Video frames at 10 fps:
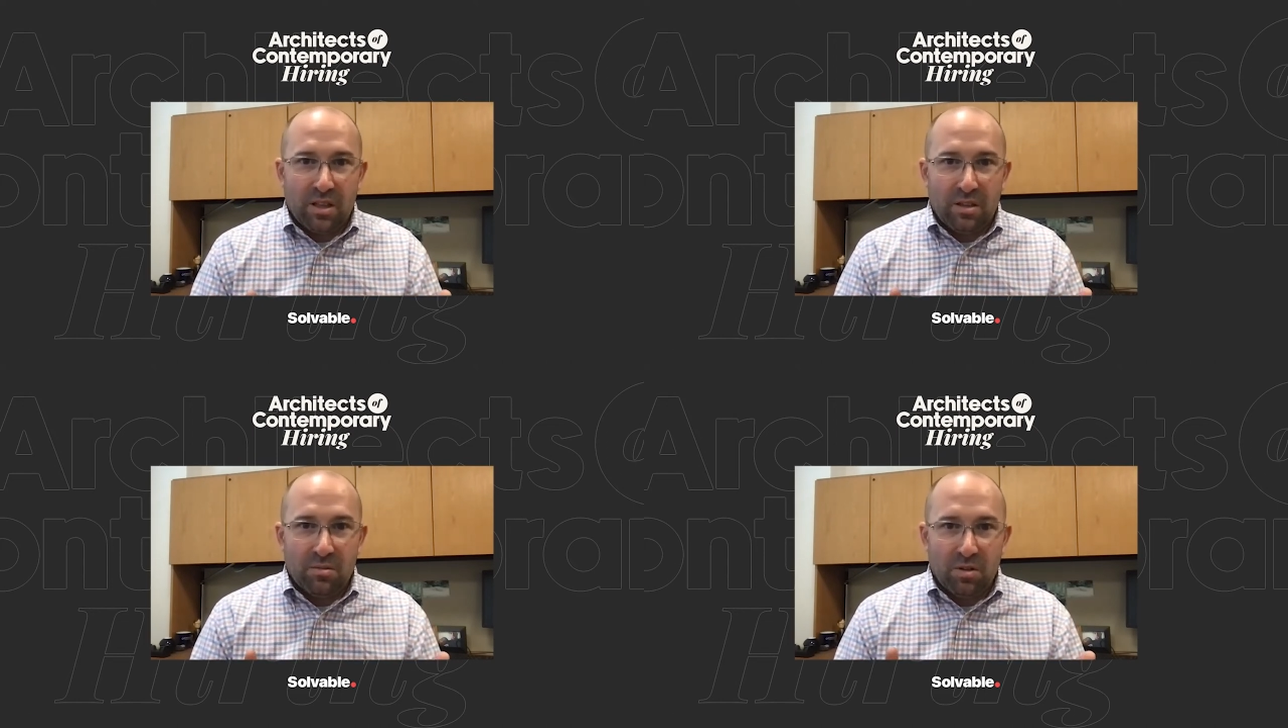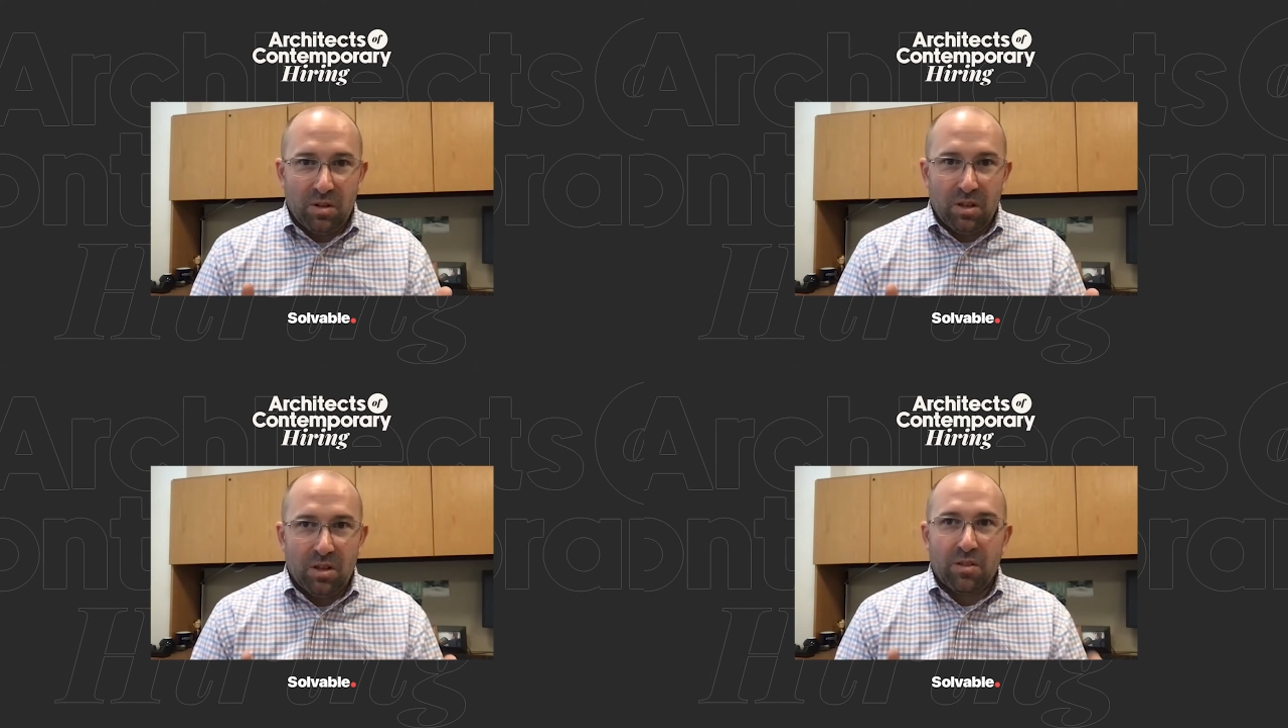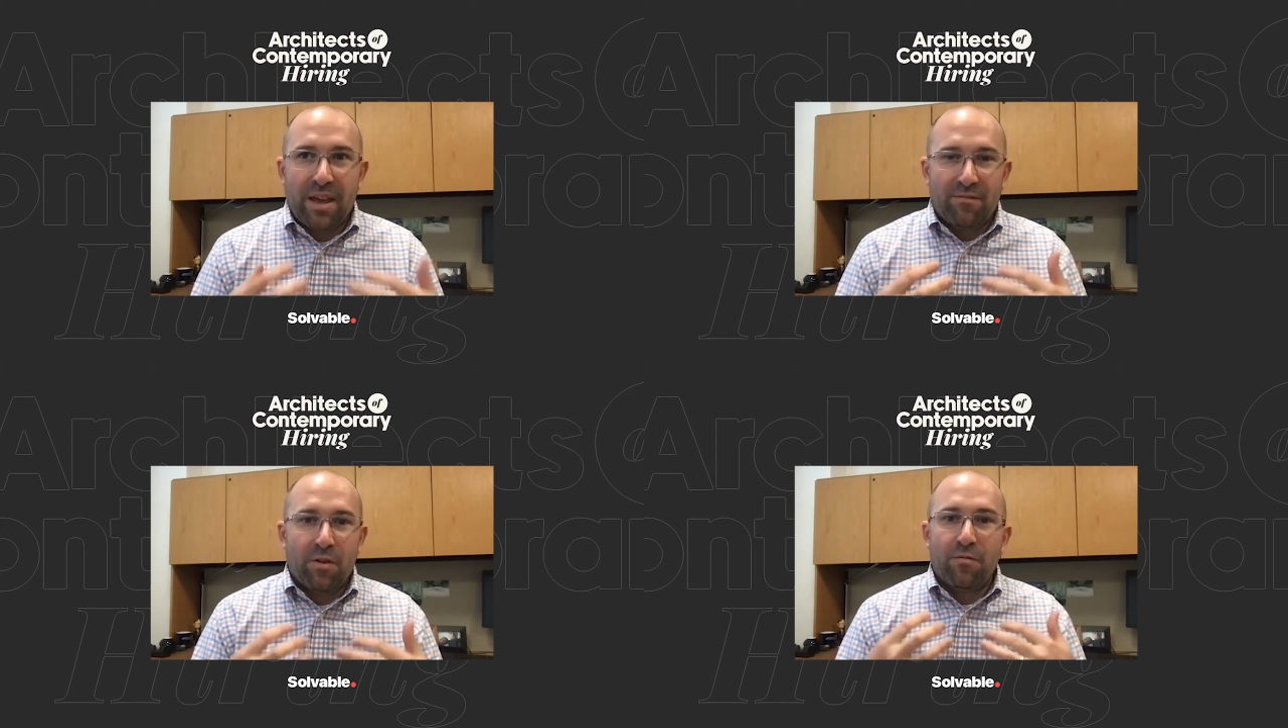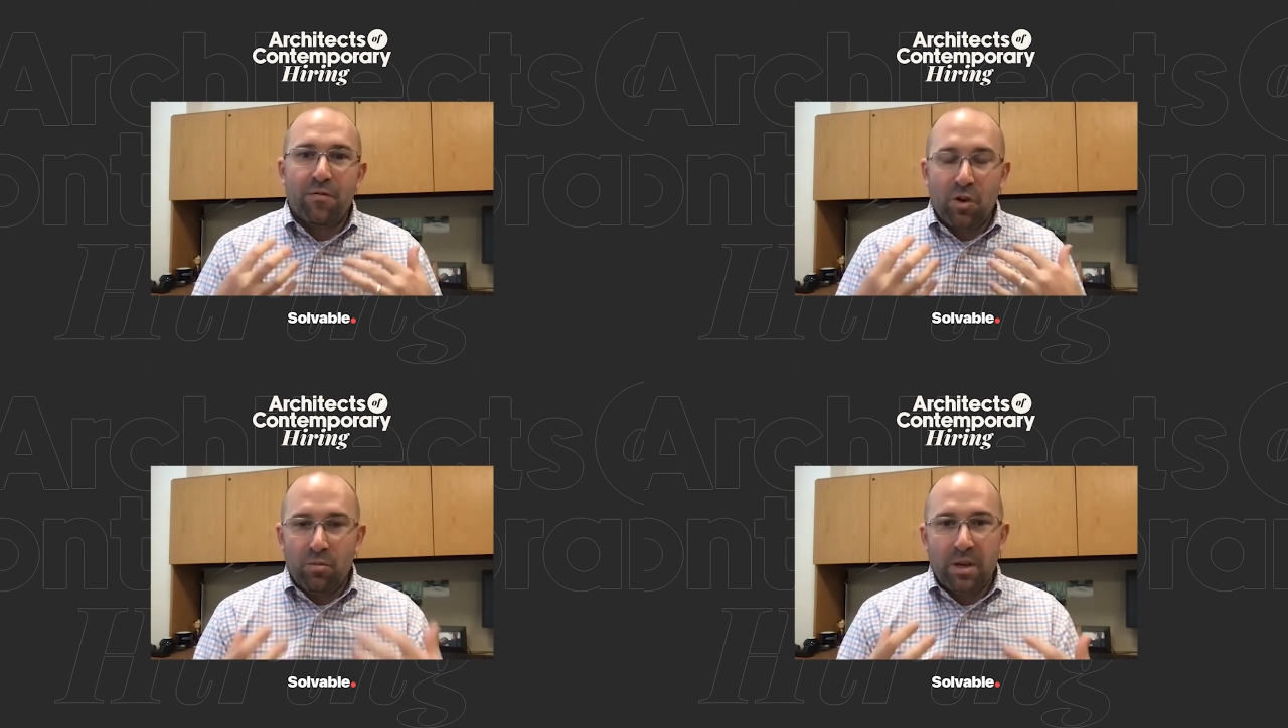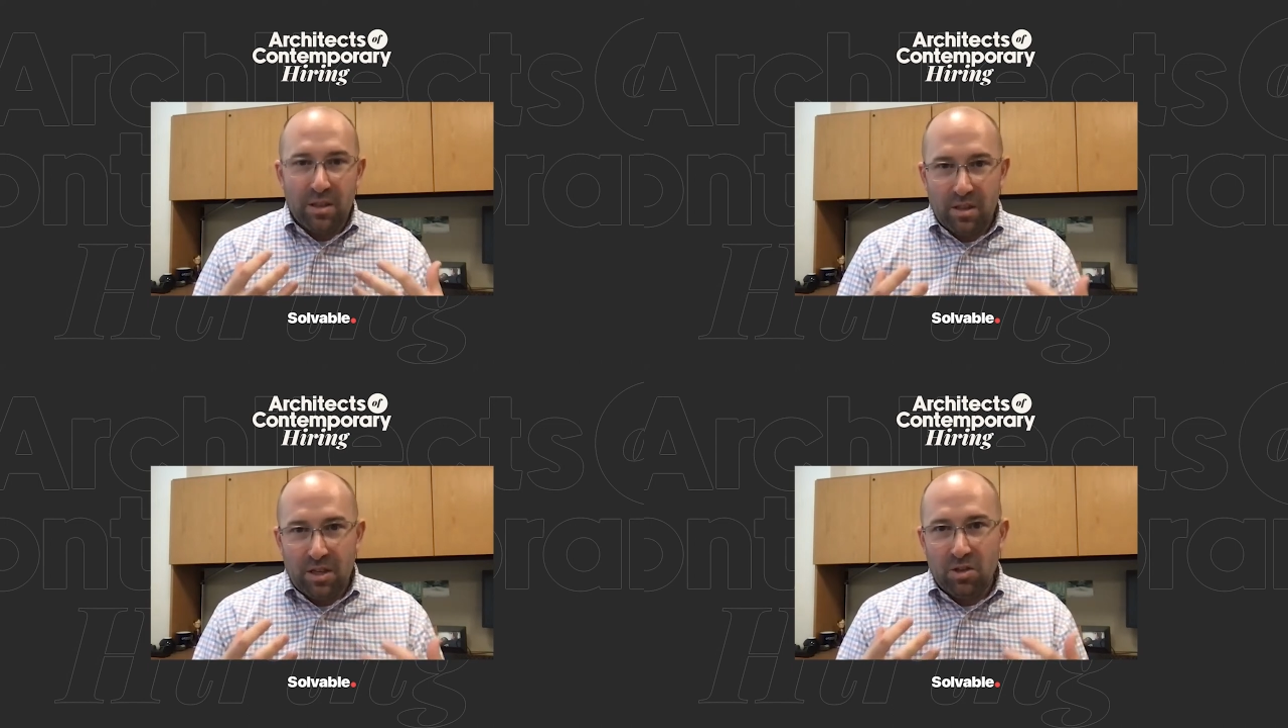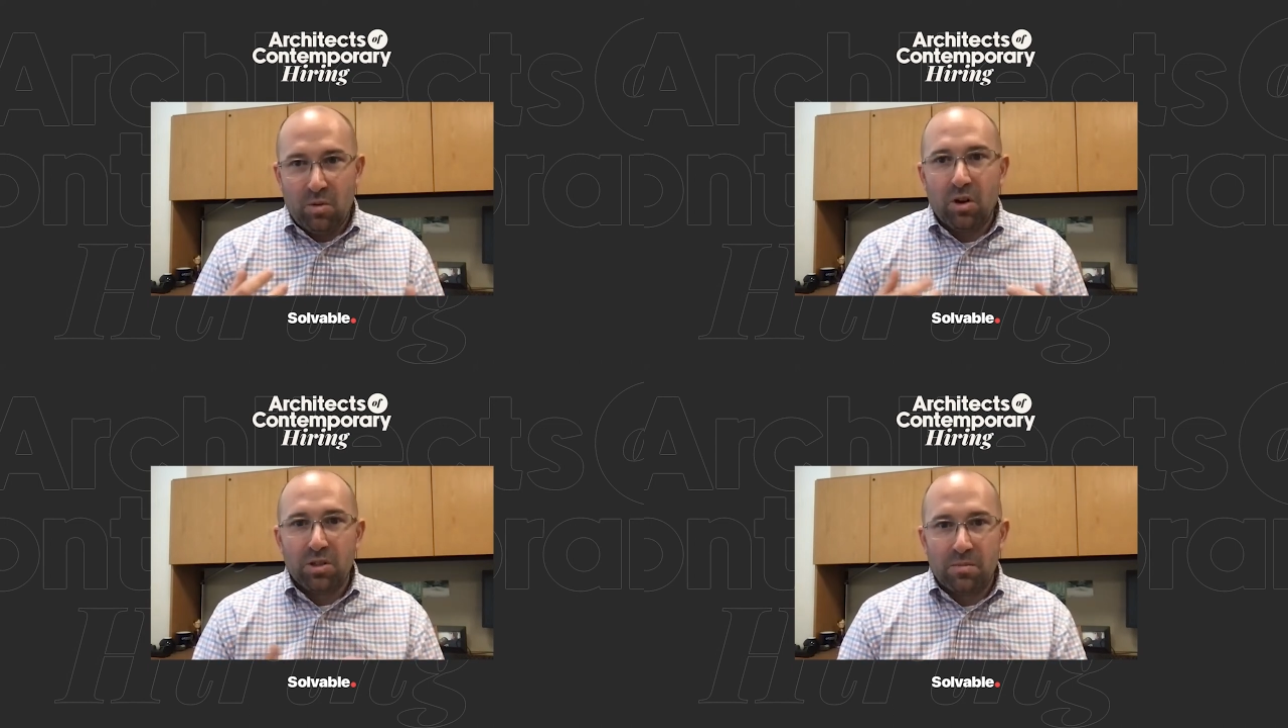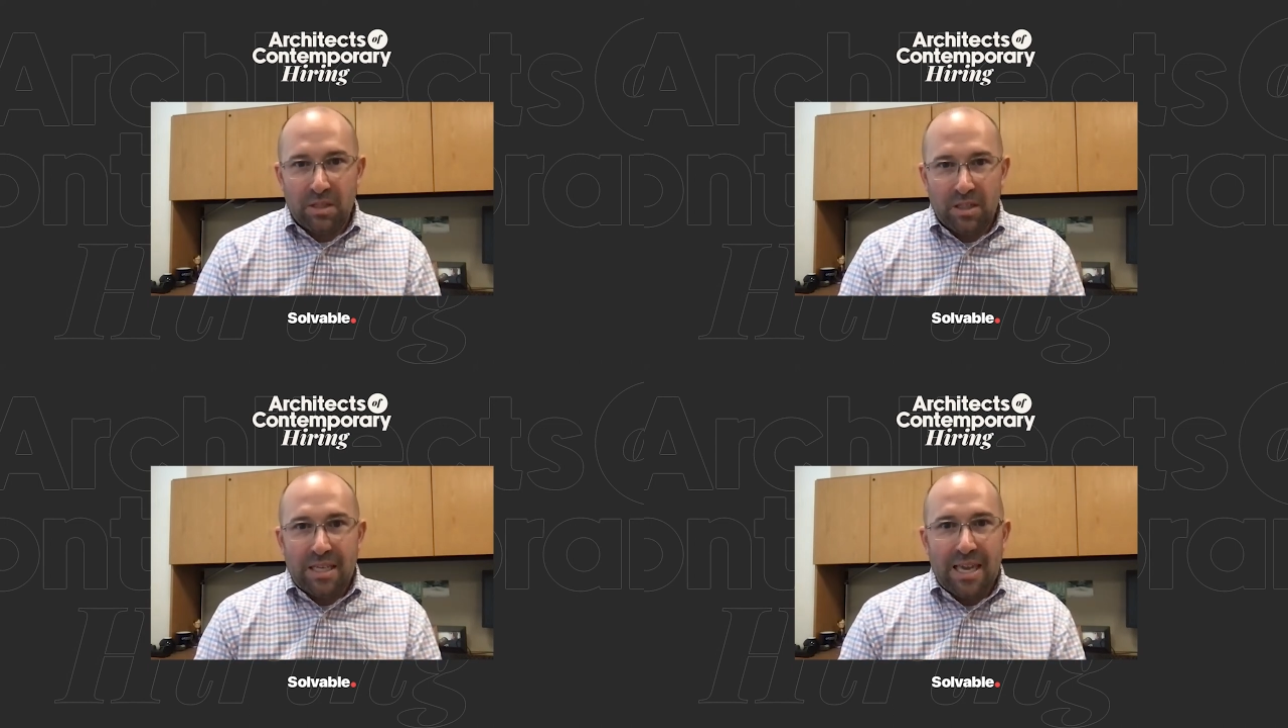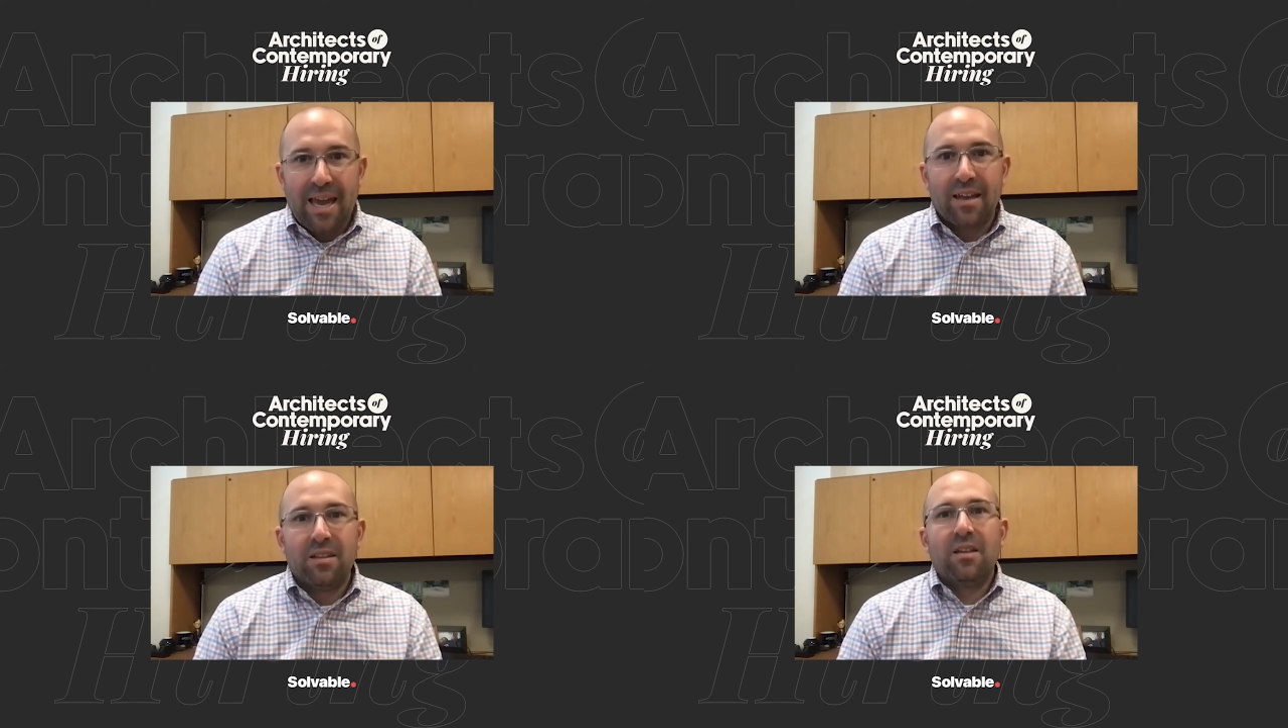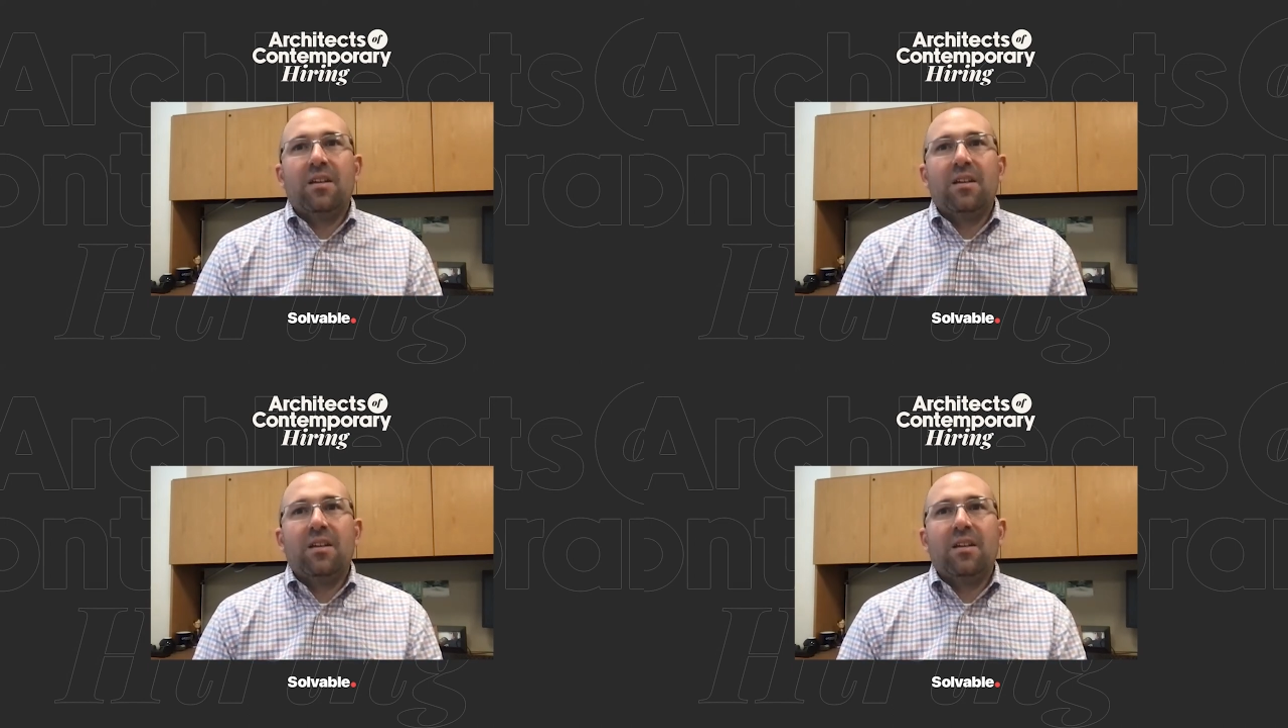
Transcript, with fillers: that fulfillment that you ultimately get